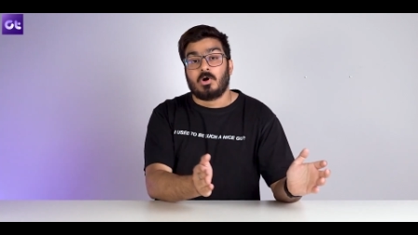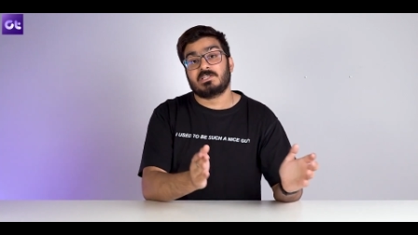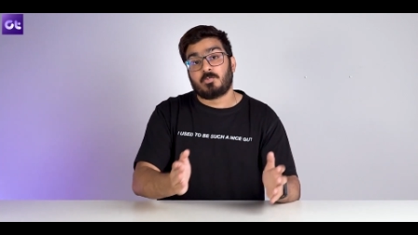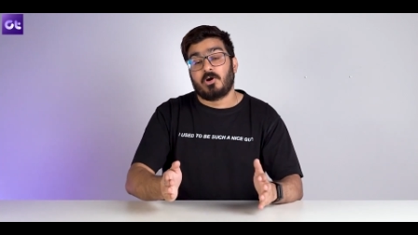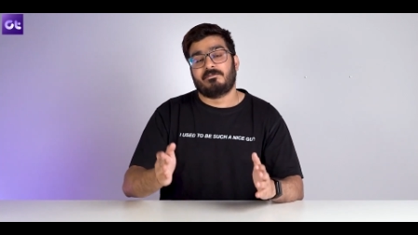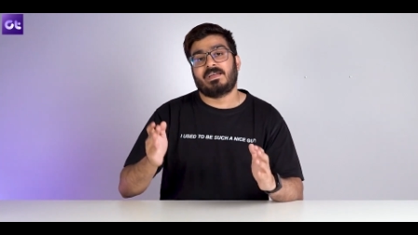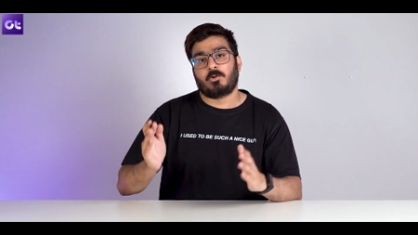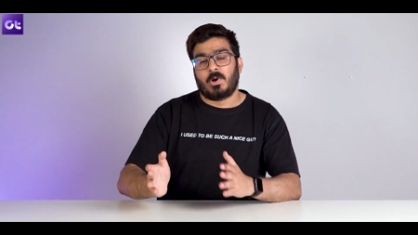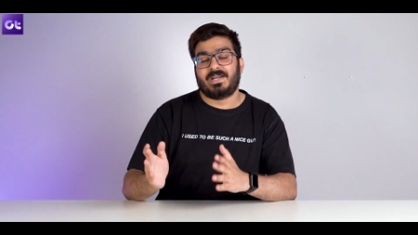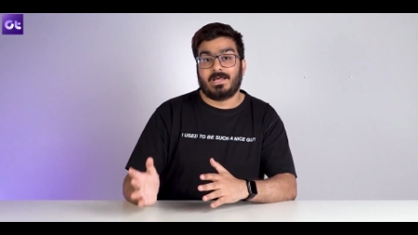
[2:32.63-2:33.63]
on Spotify
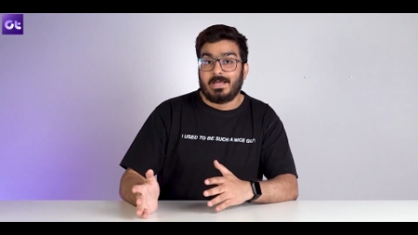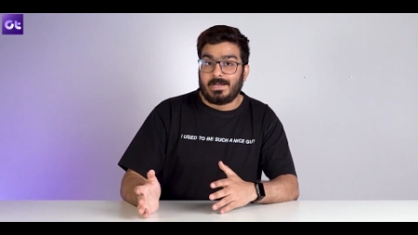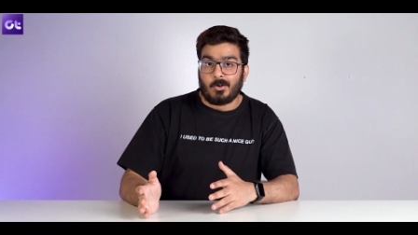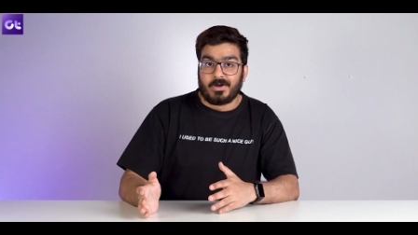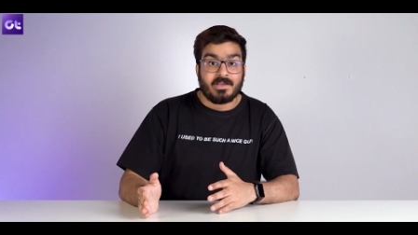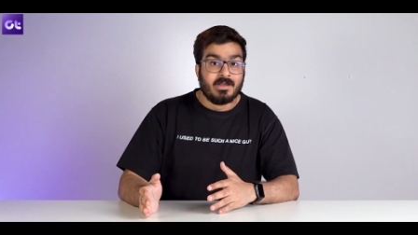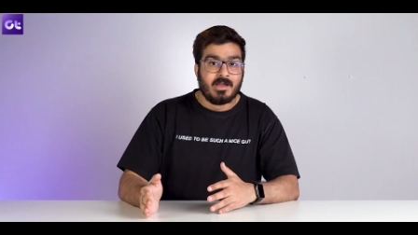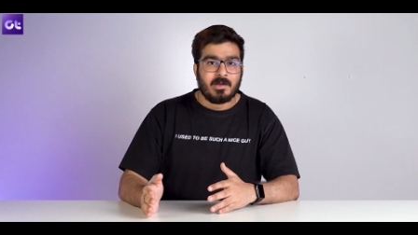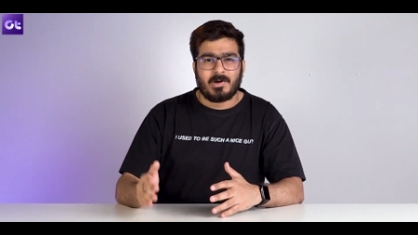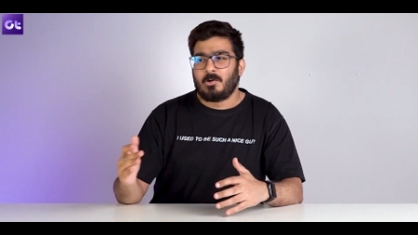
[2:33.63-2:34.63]
quite a lot.
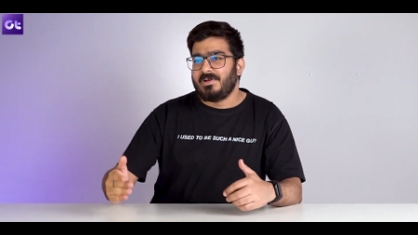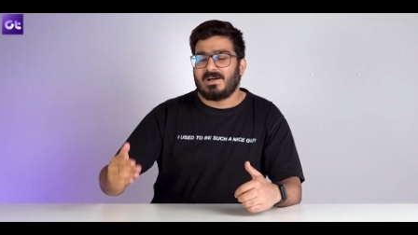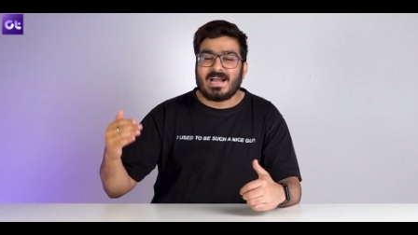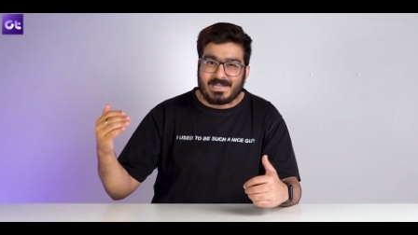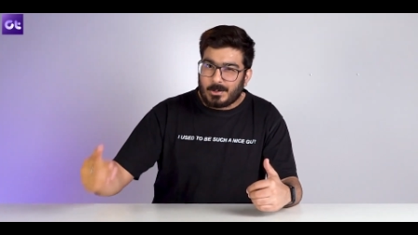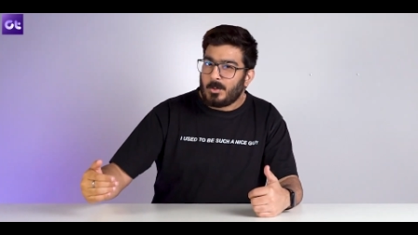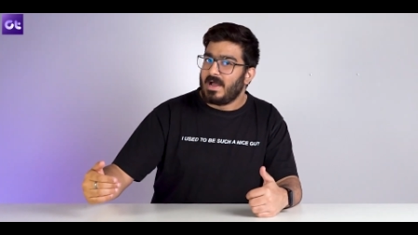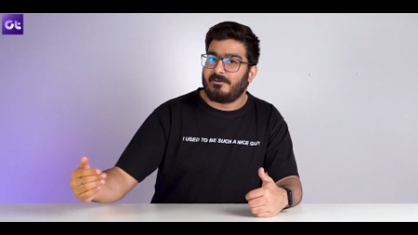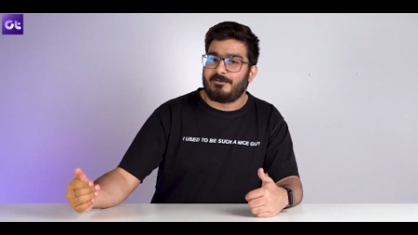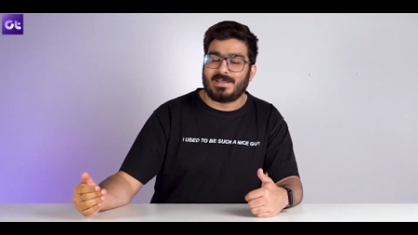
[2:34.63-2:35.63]
However, I do
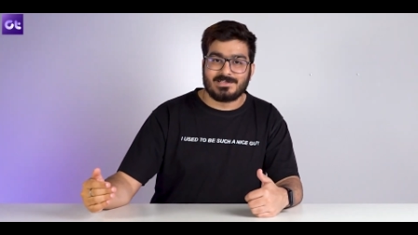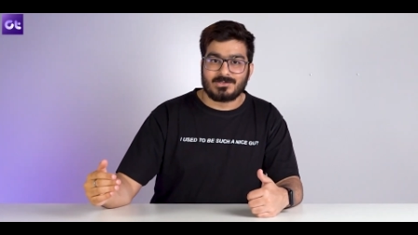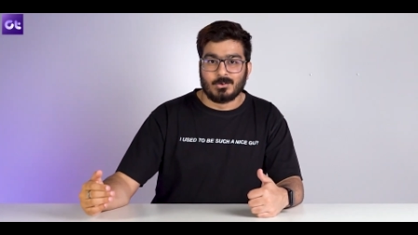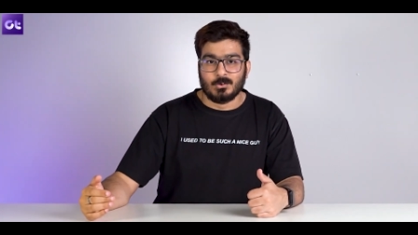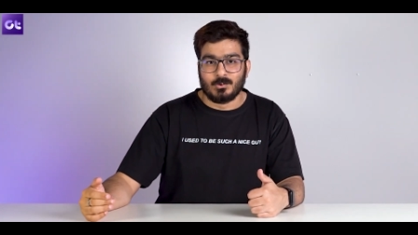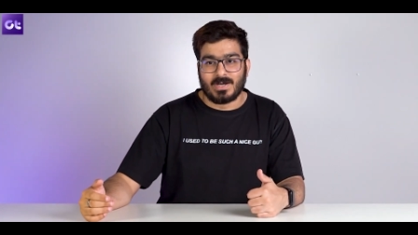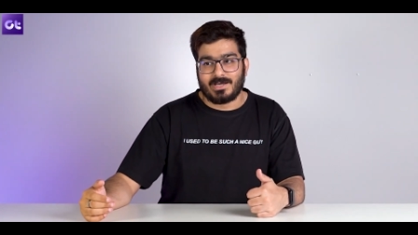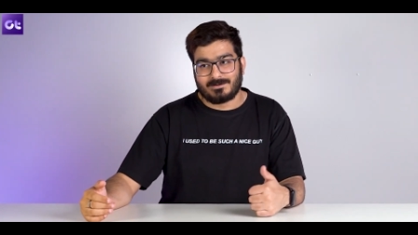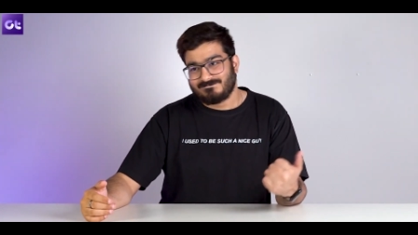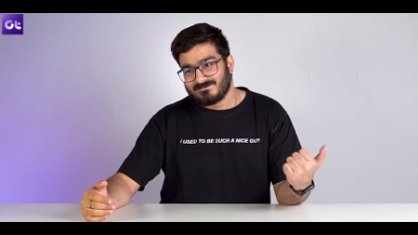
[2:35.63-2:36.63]
have friends who
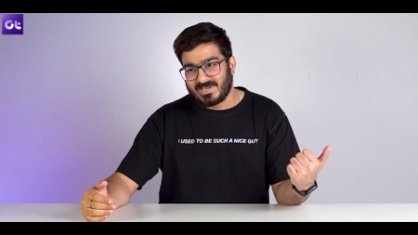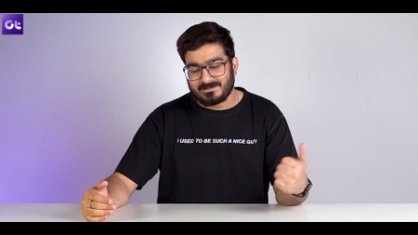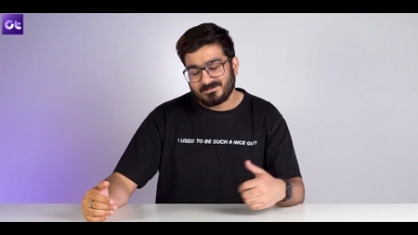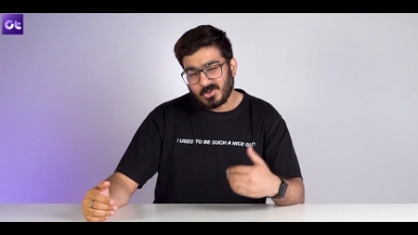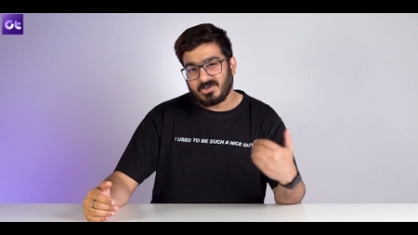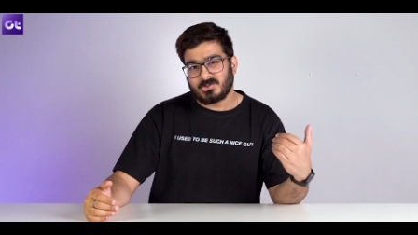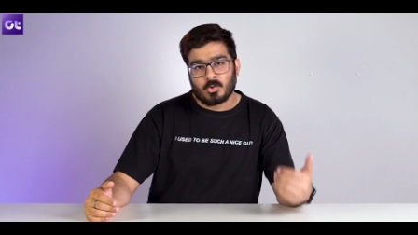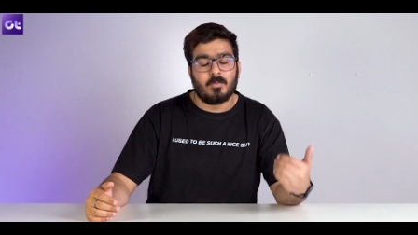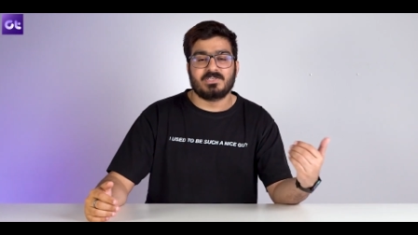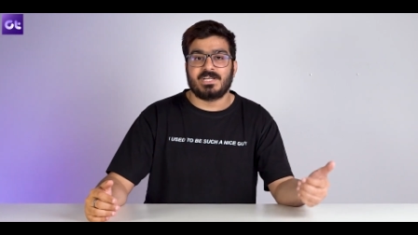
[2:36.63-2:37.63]
are, not
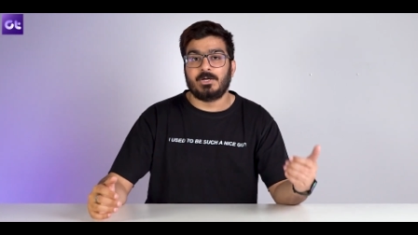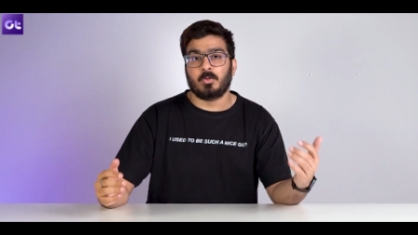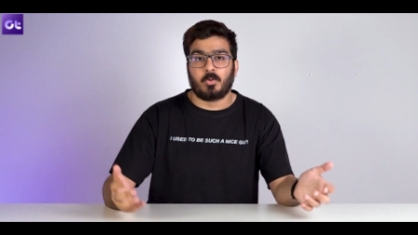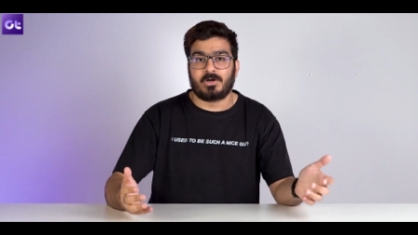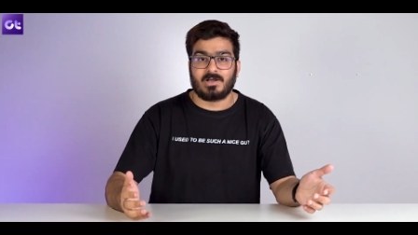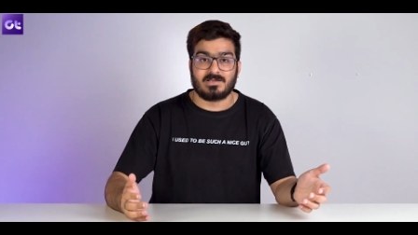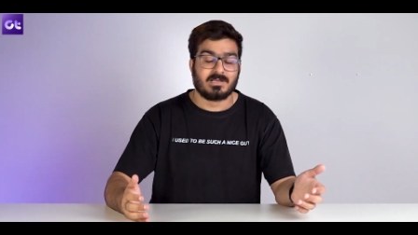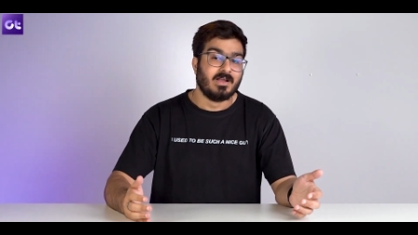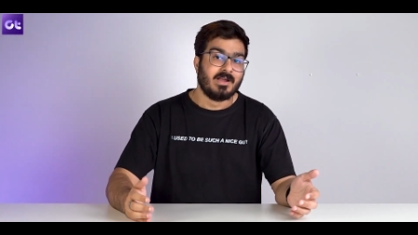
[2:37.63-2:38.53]
so much into podcasts.